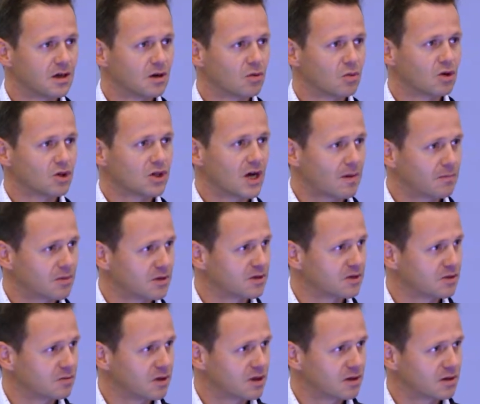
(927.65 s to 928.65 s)
which happens
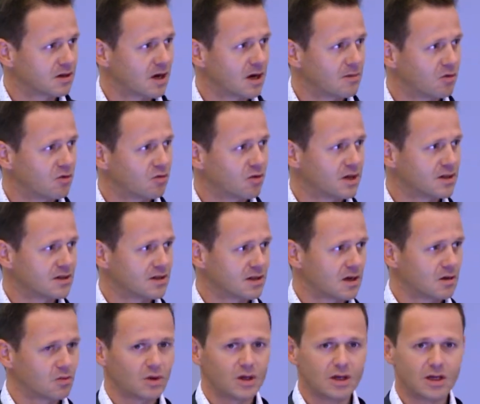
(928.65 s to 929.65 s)
to be the time horizon
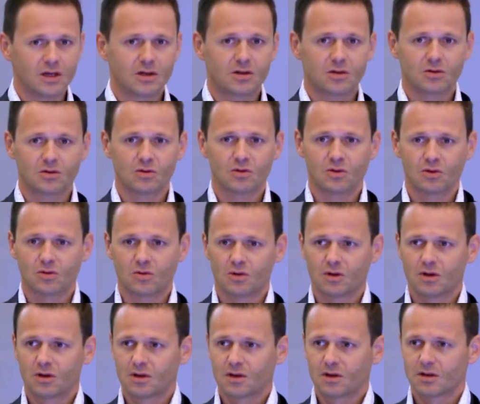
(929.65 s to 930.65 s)
that we need to
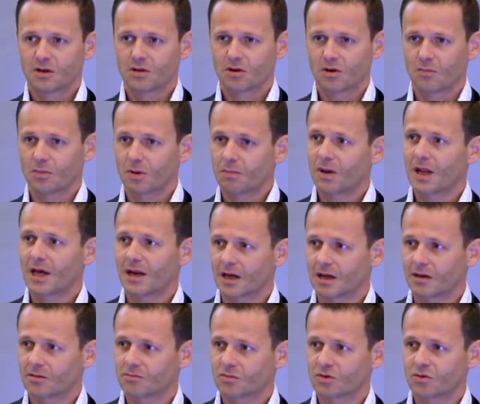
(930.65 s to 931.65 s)
do urban planning,
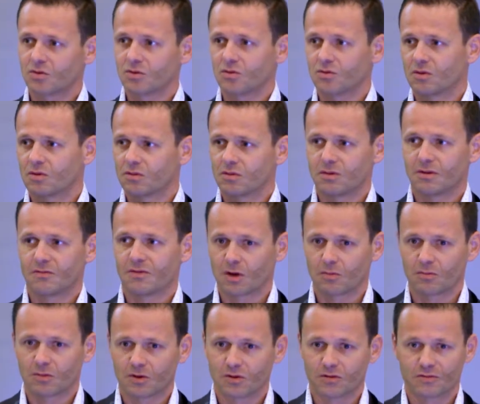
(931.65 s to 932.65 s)
to do the
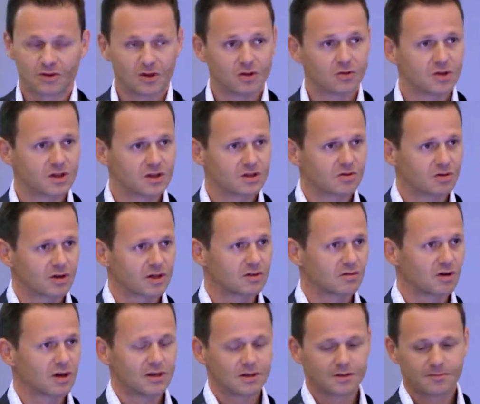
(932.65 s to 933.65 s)
development of a new district,
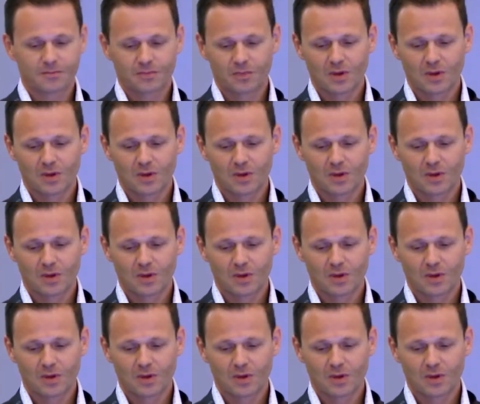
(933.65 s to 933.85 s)
right?